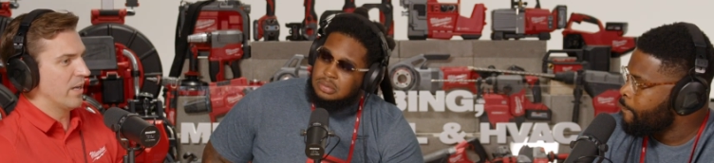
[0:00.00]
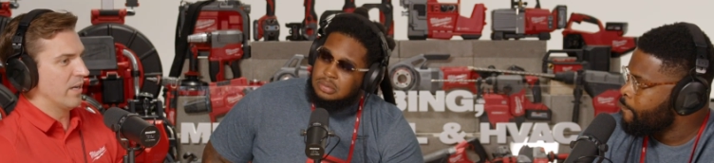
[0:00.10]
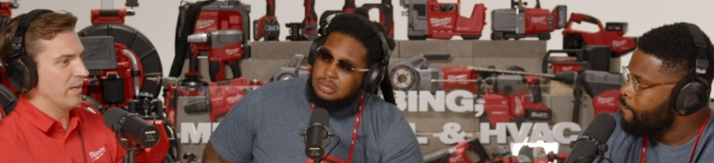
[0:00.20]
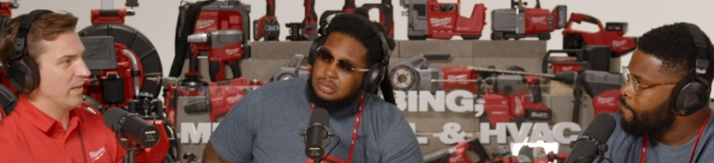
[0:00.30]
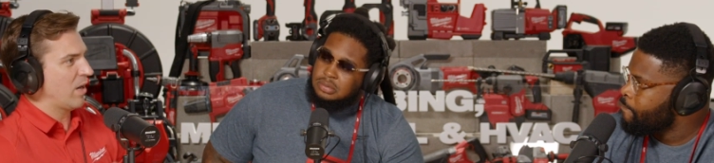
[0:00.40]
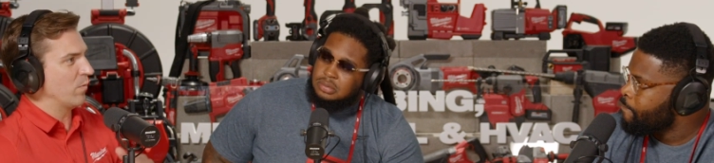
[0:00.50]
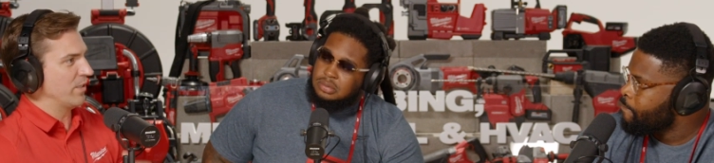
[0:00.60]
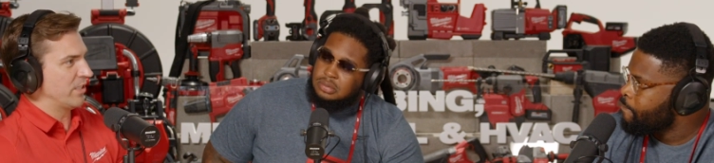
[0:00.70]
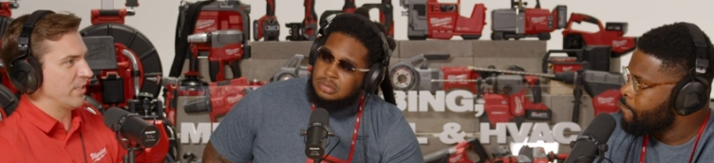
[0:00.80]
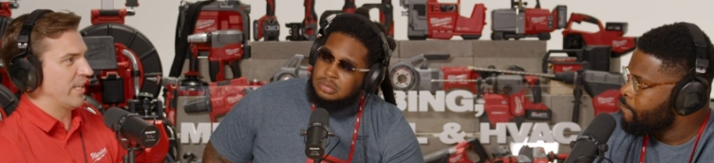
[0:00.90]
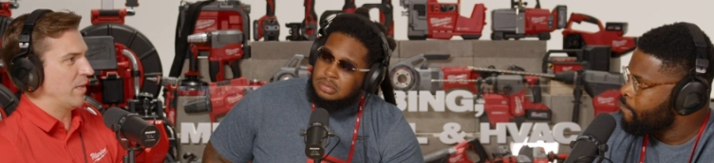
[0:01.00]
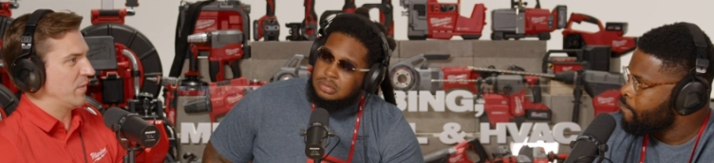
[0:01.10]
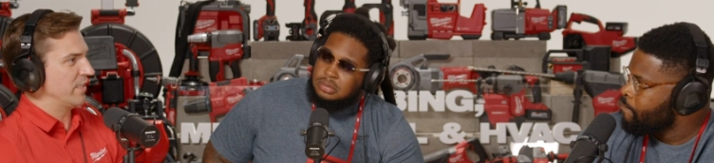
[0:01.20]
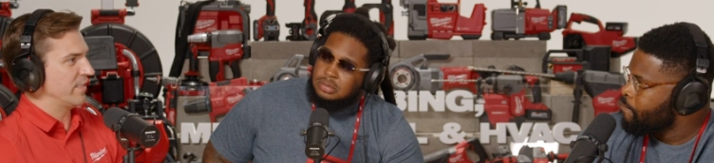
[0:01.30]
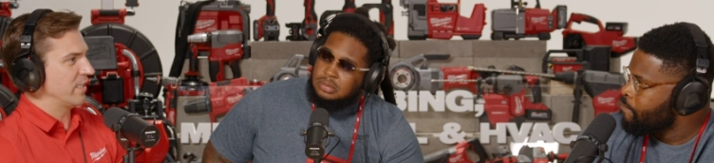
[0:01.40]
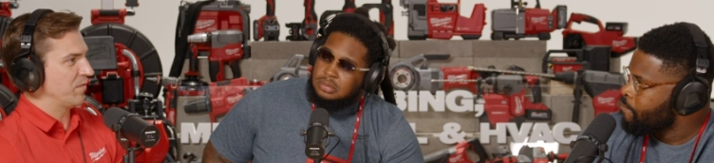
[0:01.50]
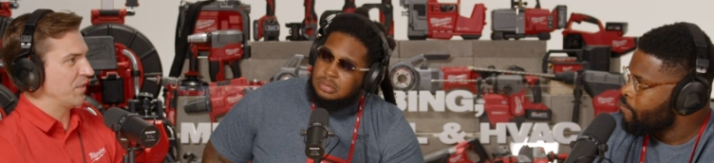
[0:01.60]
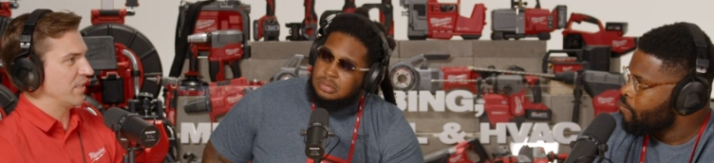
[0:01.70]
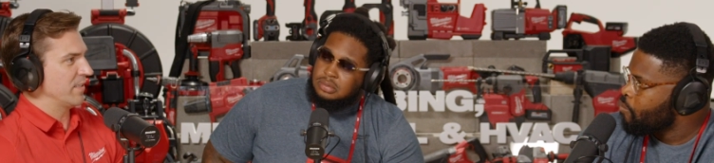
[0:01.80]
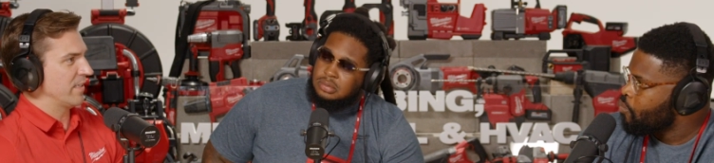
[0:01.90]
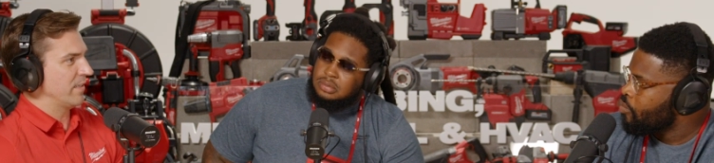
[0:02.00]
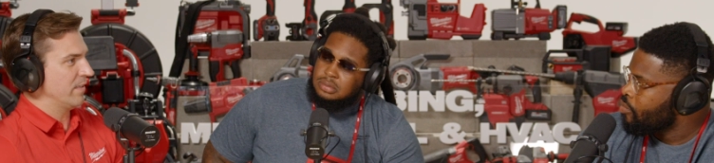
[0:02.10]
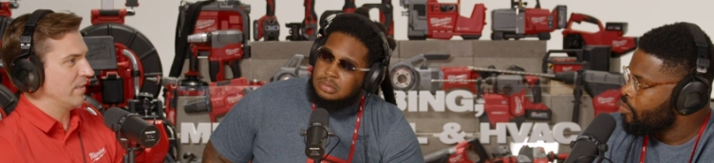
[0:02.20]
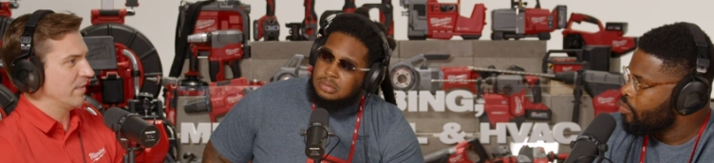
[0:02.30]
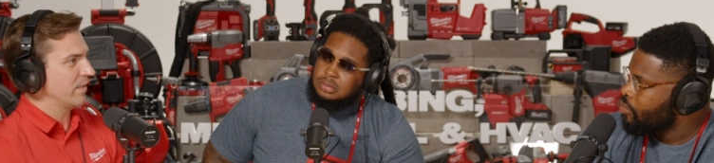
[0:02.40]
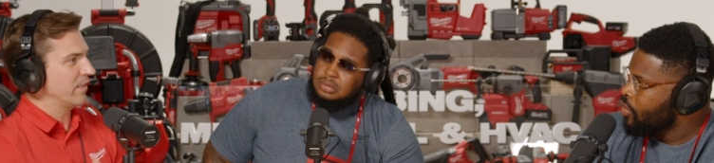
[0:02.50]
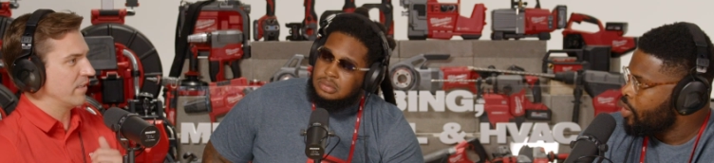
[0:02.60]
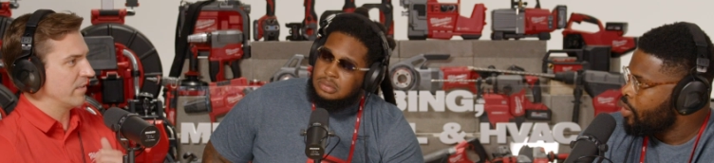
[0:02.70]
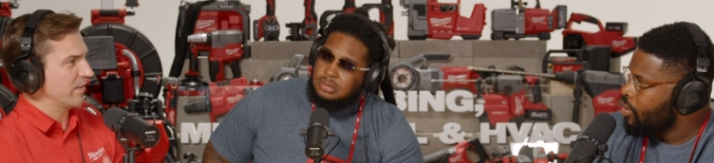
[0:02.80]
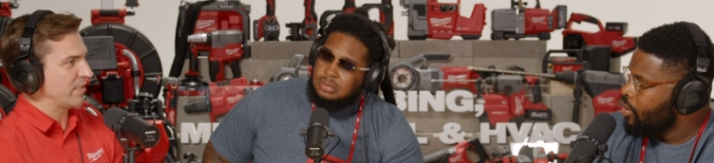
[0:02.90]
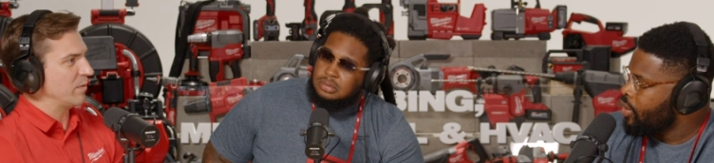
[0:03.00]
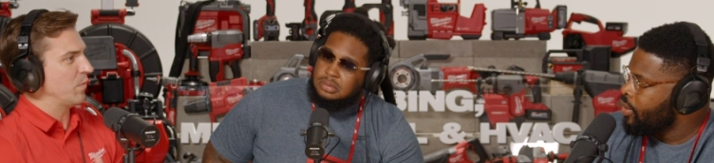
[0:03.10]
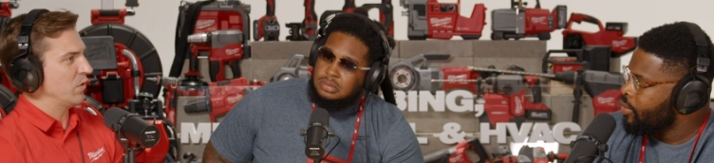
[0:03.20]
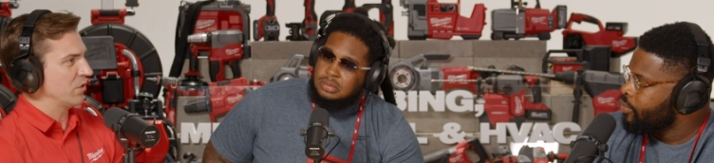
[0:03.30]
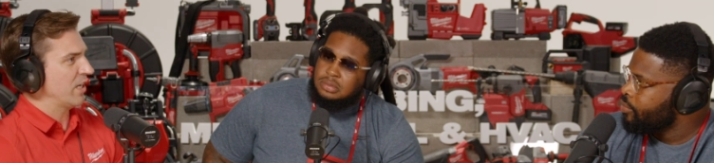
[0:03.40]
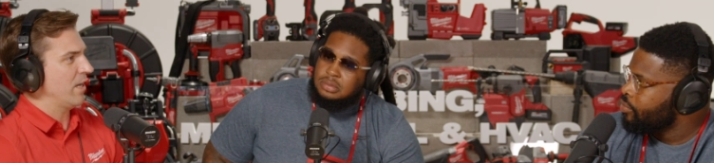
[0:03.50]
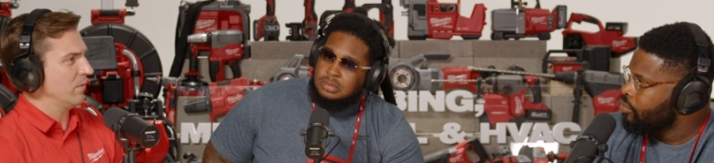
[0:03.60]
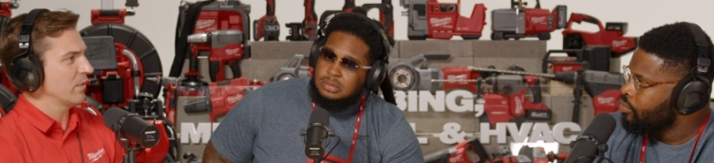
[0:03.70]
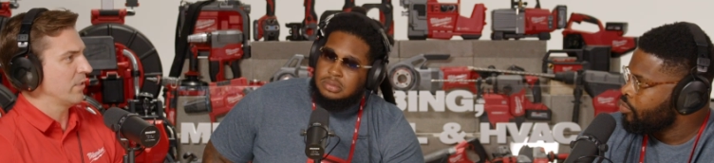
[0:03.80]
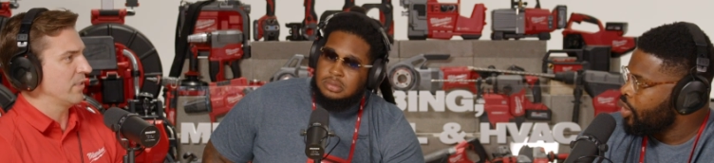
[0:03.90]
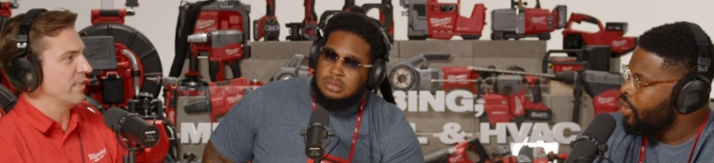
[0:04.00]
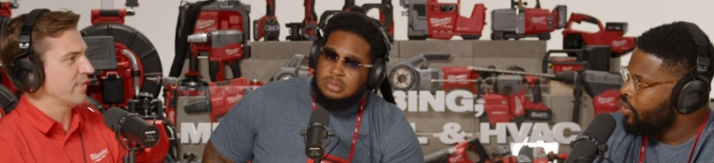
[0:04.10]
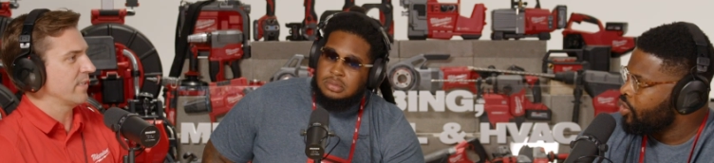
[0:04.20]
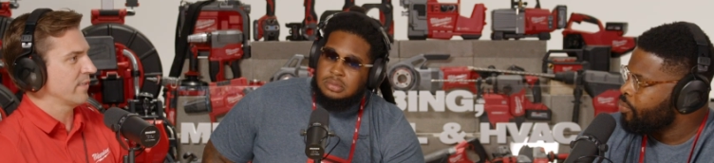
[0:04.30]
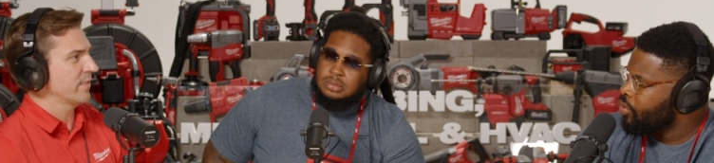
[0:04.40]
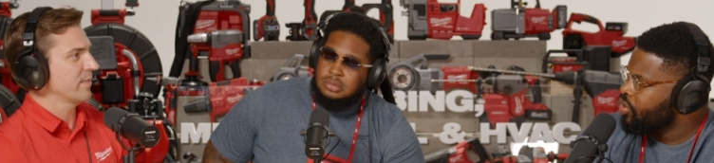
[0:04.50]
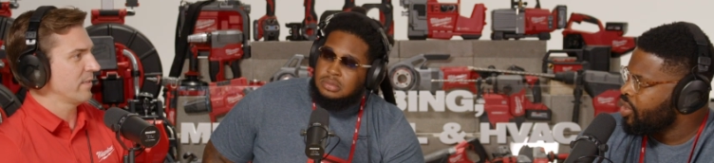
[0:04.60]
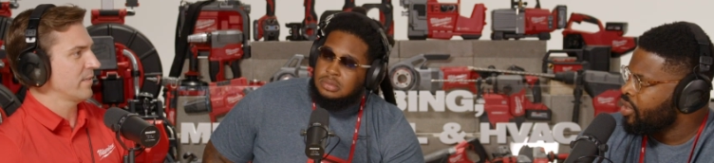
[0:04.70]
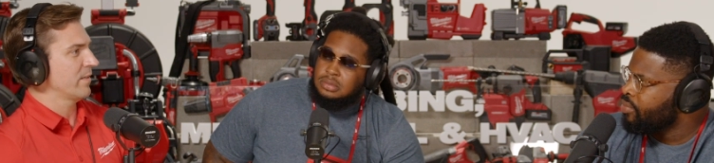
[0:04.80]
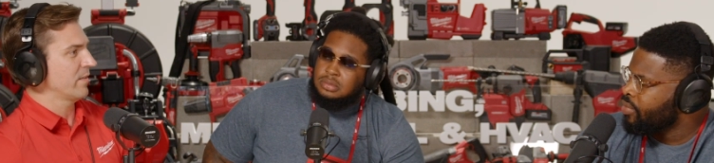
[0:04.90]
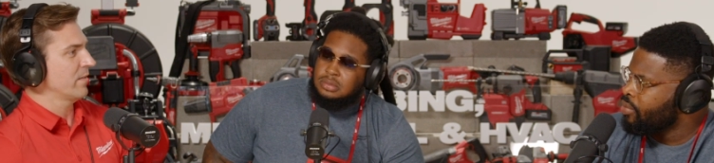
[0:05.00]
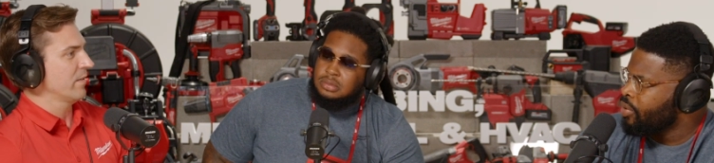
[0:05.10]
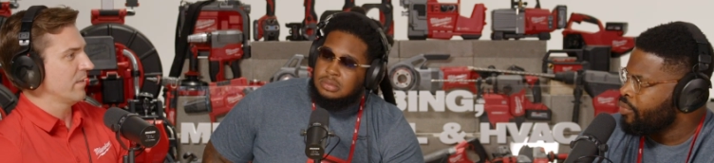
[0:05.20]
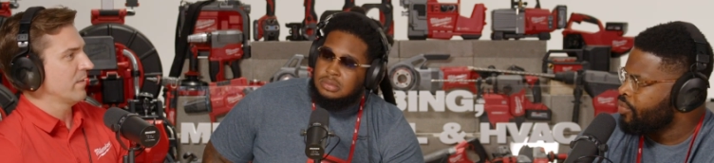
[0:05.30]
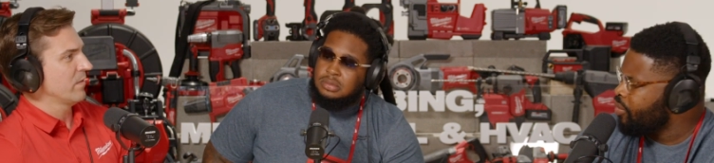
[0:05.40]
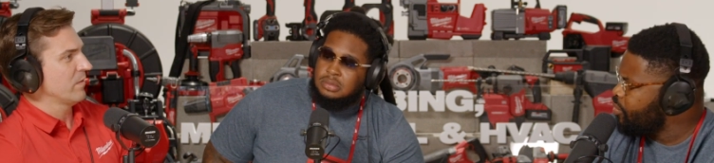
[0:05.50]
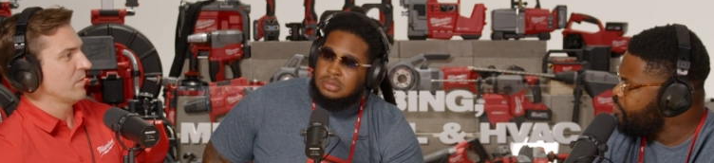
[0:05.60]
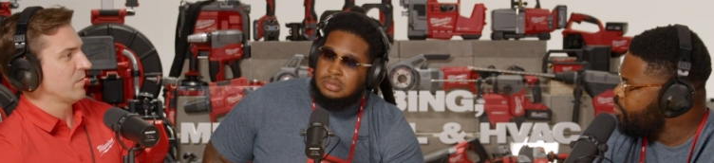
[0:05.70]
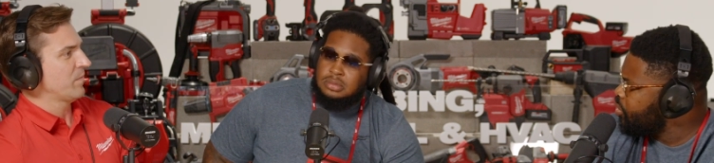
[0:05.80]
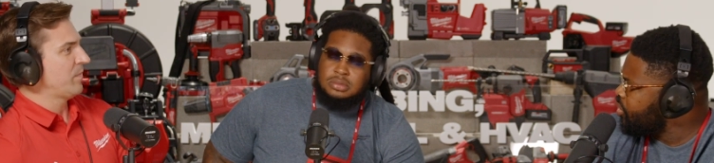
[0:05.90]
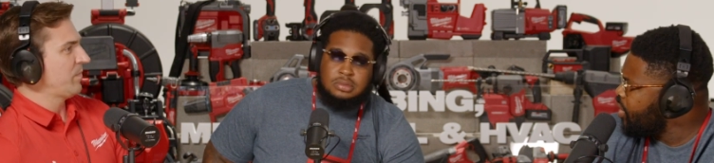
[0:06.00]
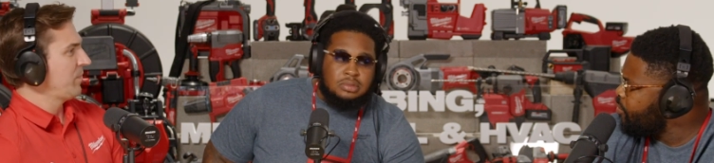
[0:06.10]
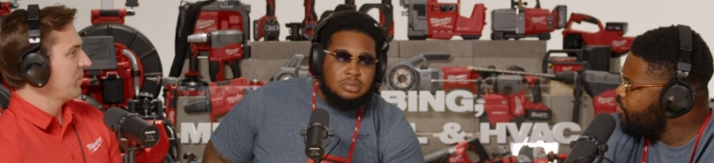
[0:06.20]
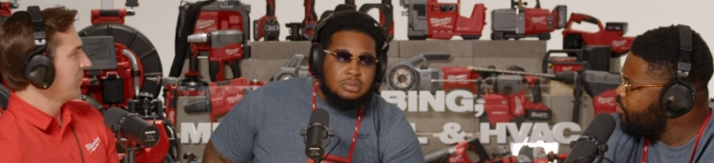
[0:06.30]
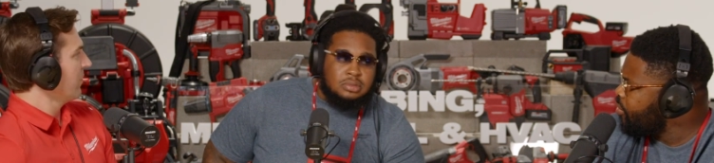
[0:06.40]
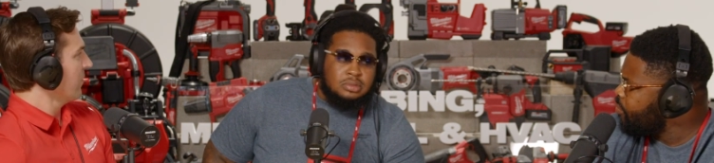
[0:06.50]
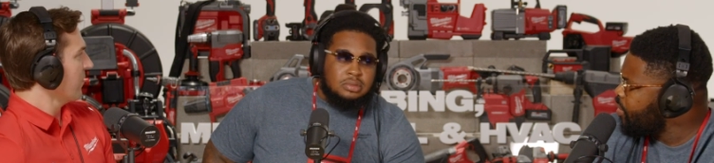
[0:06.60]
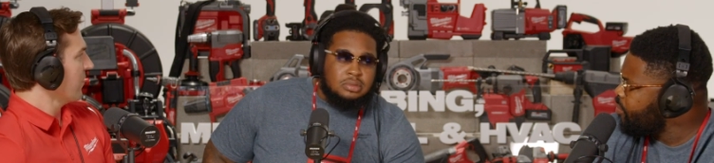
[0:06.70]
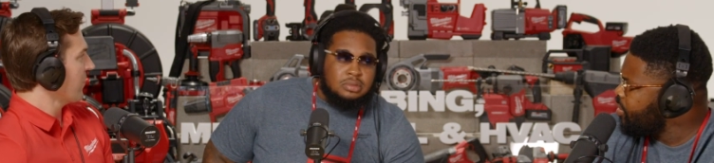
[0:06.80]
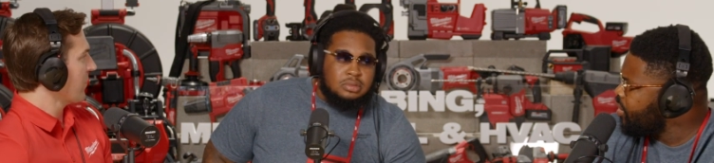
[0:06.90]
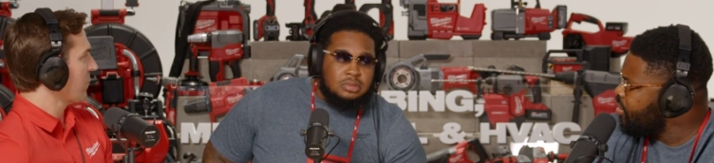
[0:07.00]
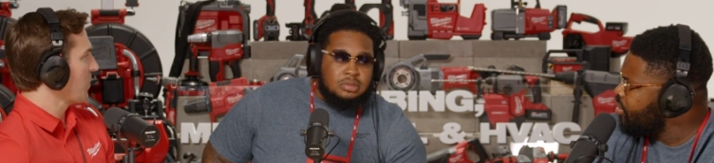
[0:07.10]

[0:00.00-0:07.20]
Speaker 1: uh, how rigid that mid stiff is, and it lets you yeah. push out. Good yeah, lets you push.
Speaker 2: Yeah, I, um, I, think we have pushed out before, probably like